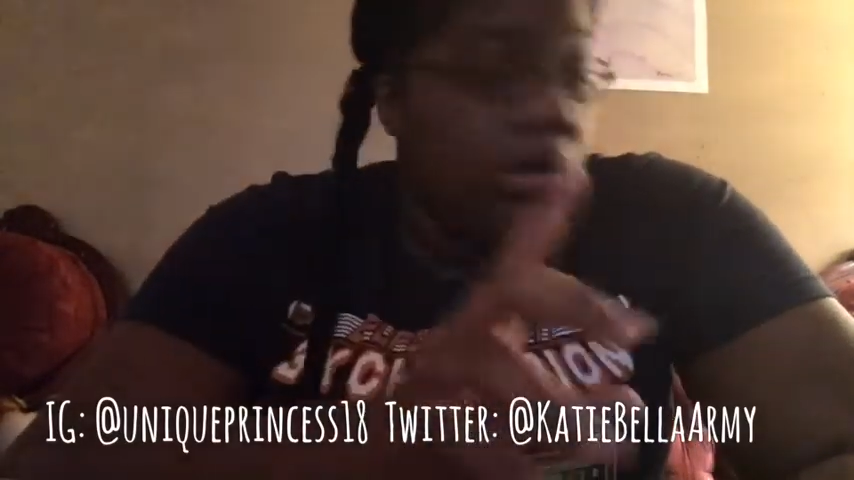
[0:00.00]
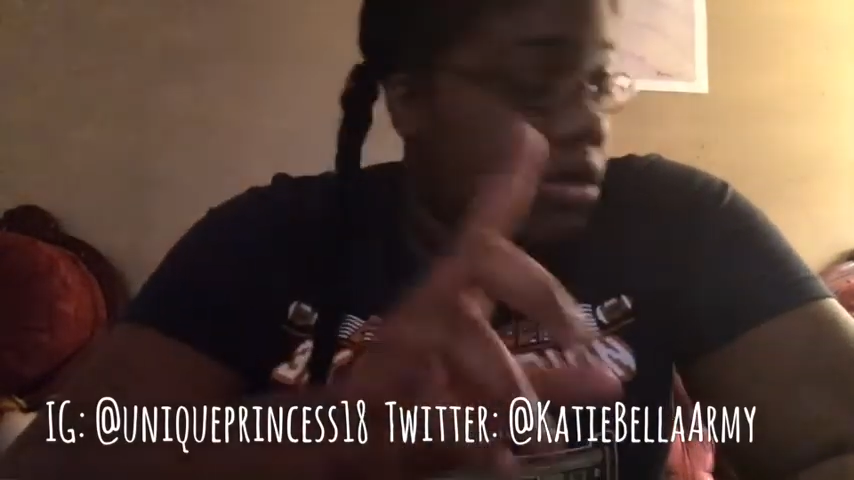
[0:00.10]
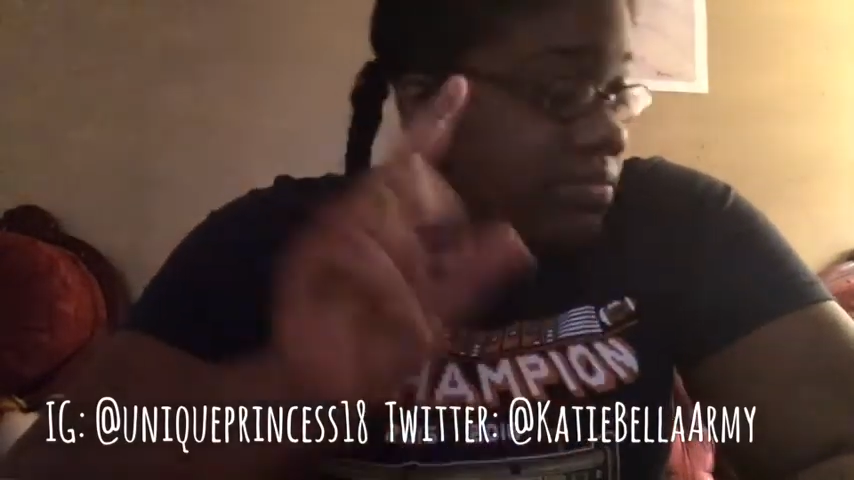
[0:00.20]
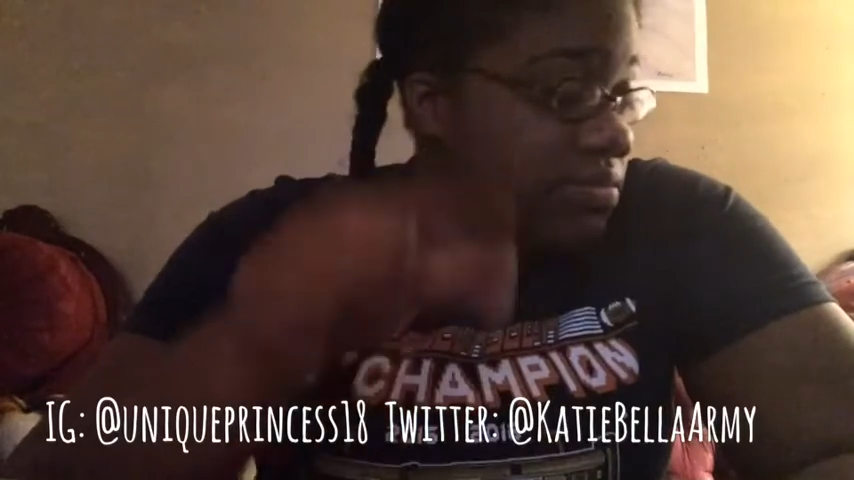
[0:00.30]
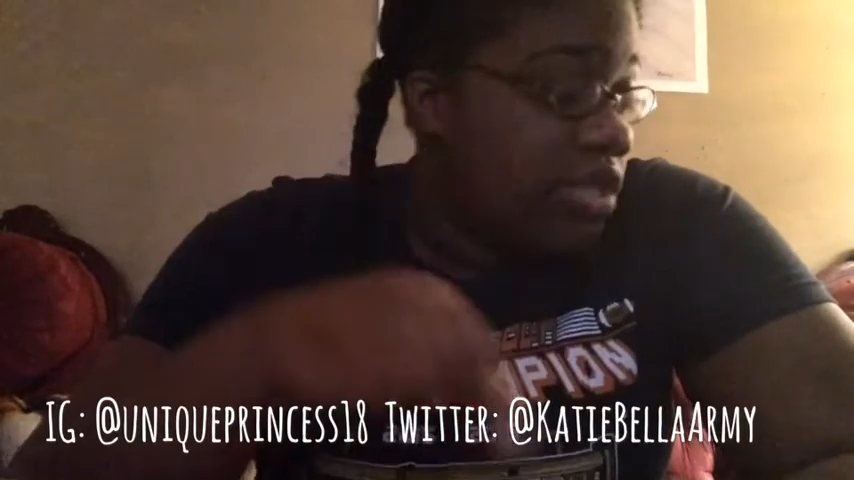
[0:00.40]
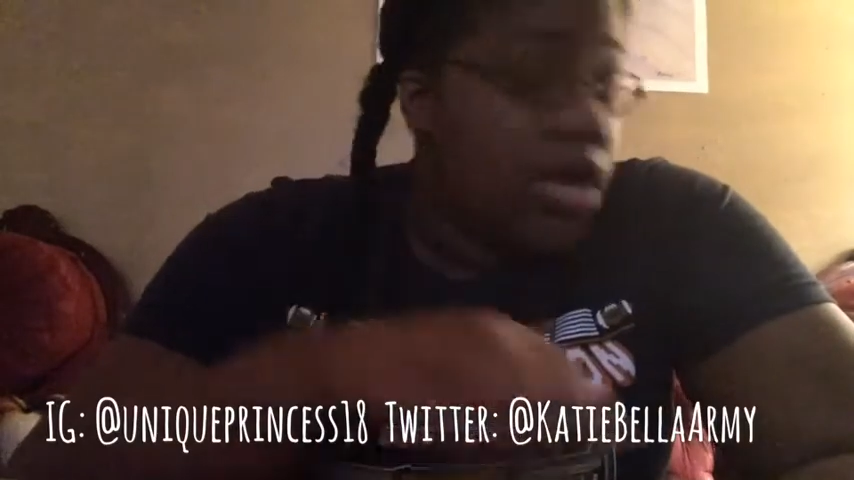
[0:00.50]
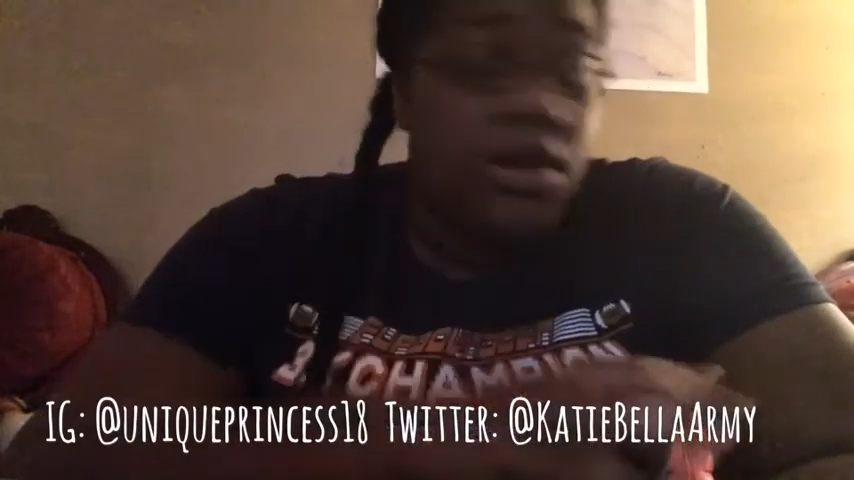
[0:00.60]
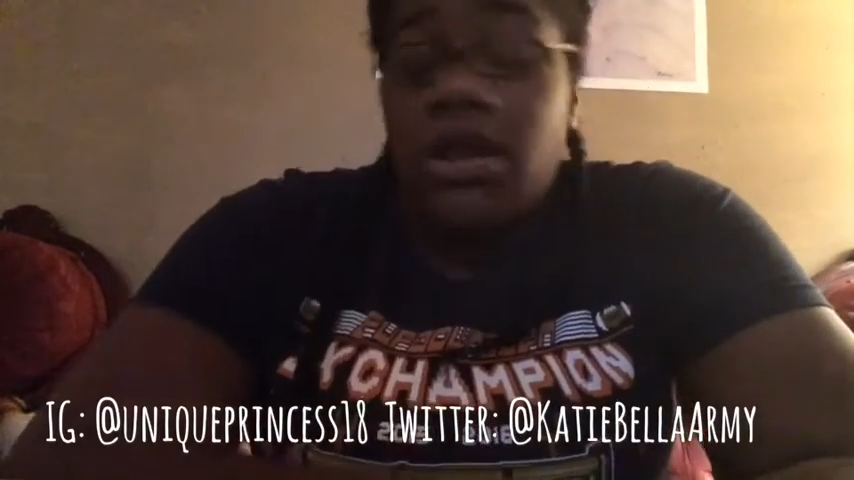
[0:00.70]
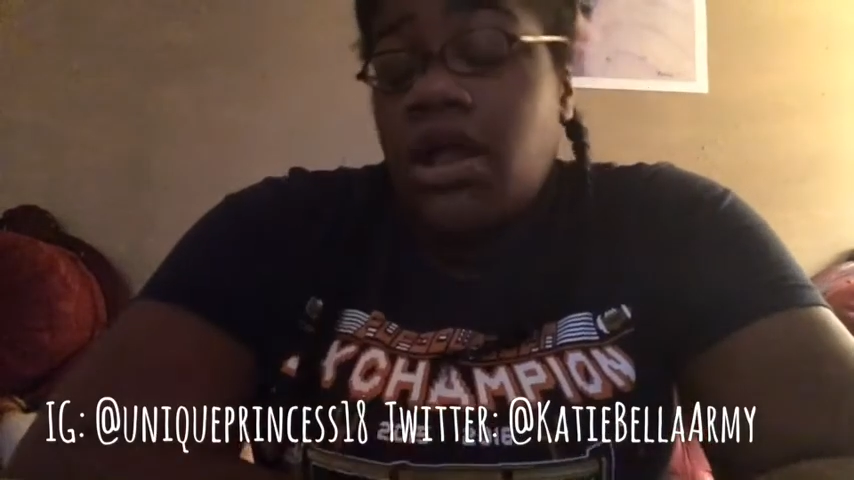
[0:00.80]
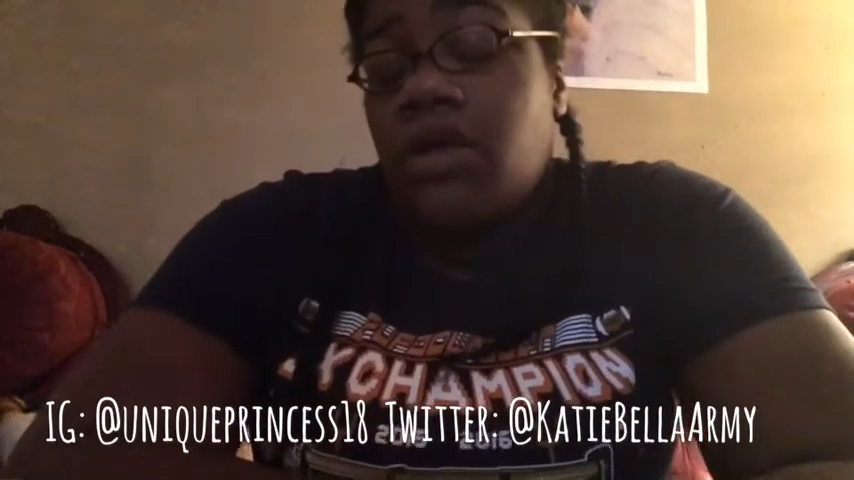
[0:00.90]

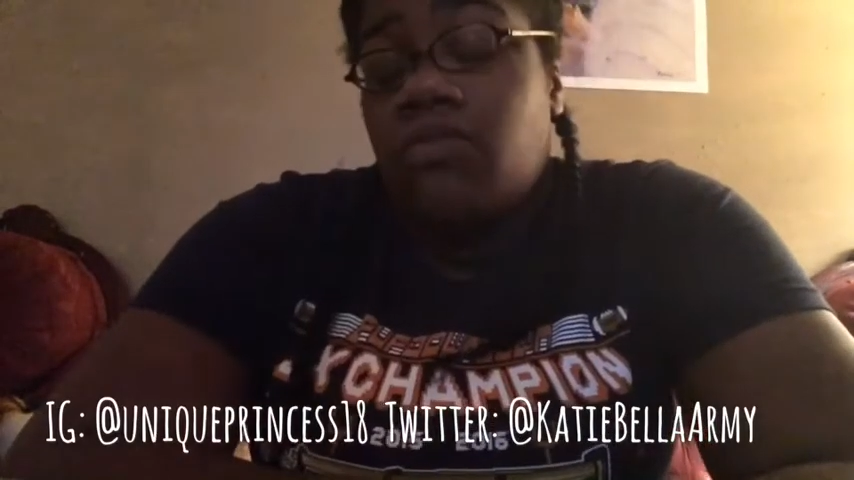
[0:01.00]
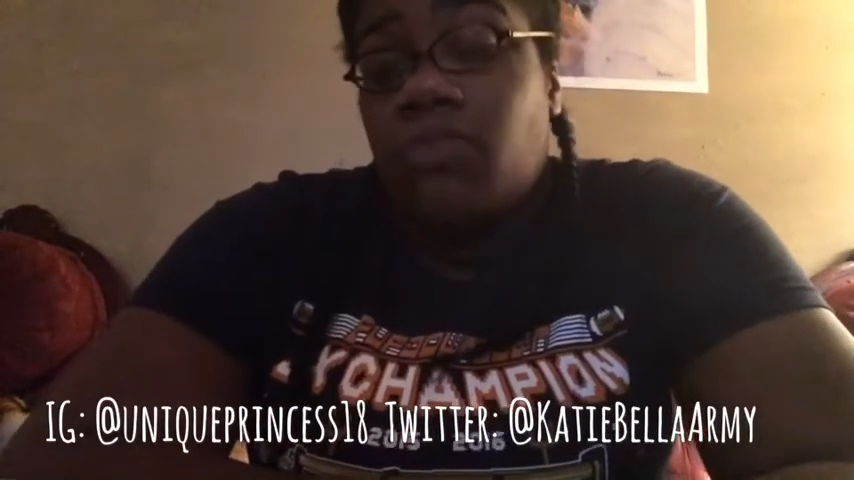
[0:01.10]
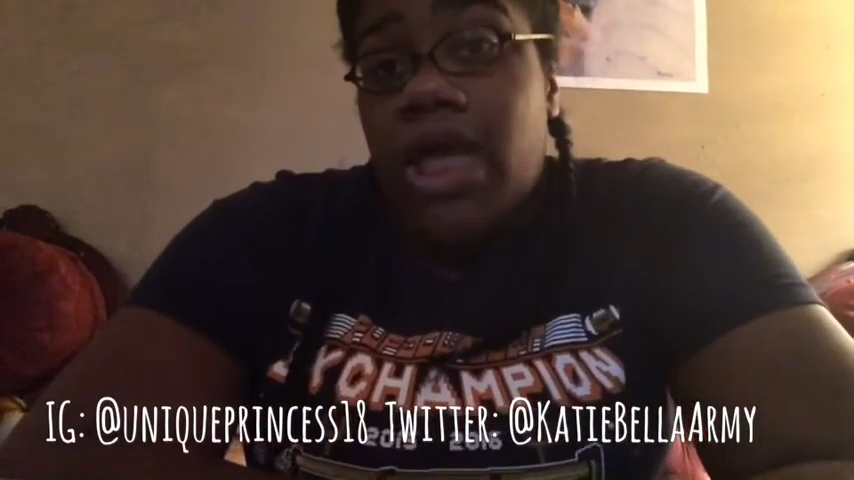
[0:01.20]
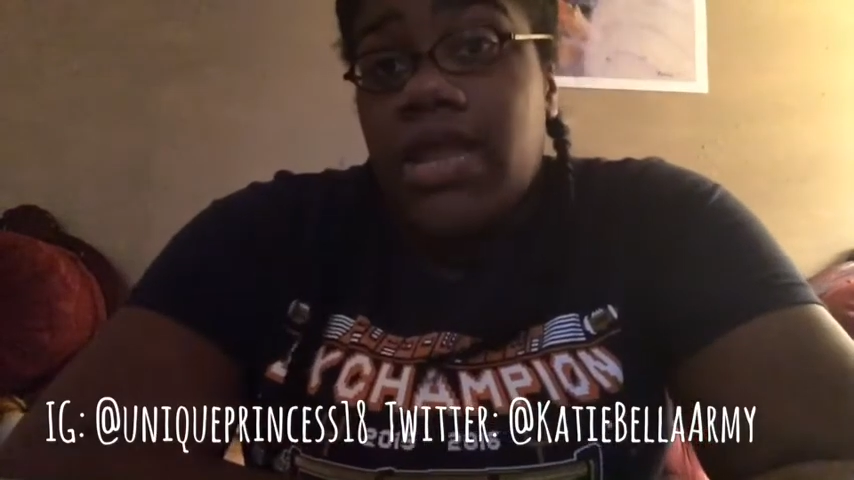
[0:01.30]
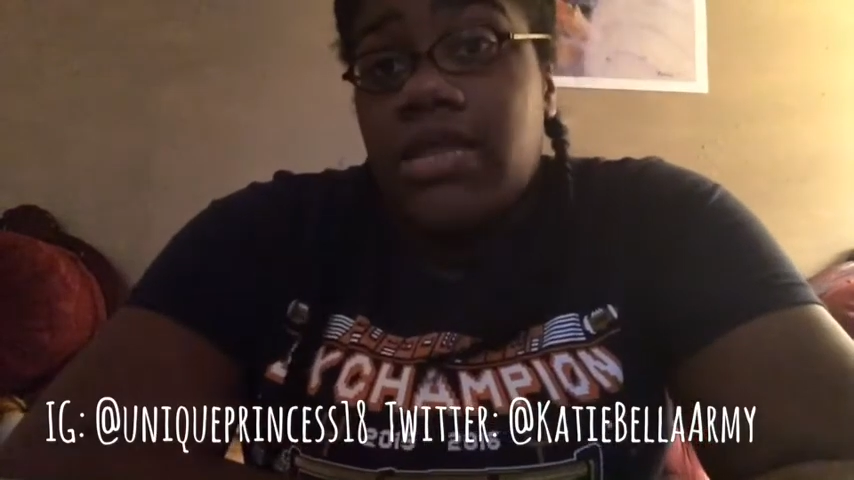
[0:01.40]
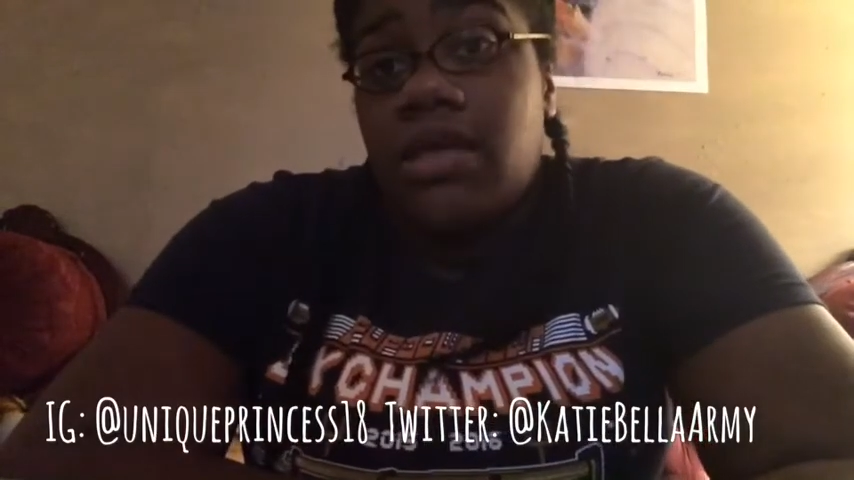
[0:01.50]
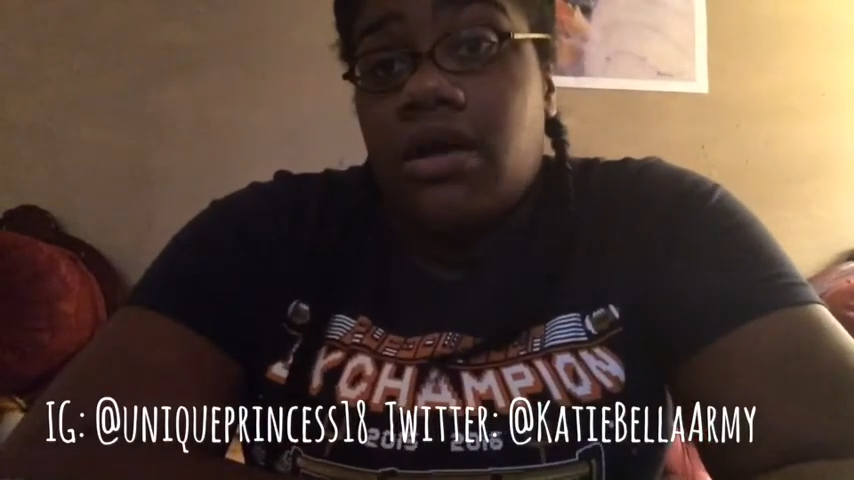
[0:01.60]
They're right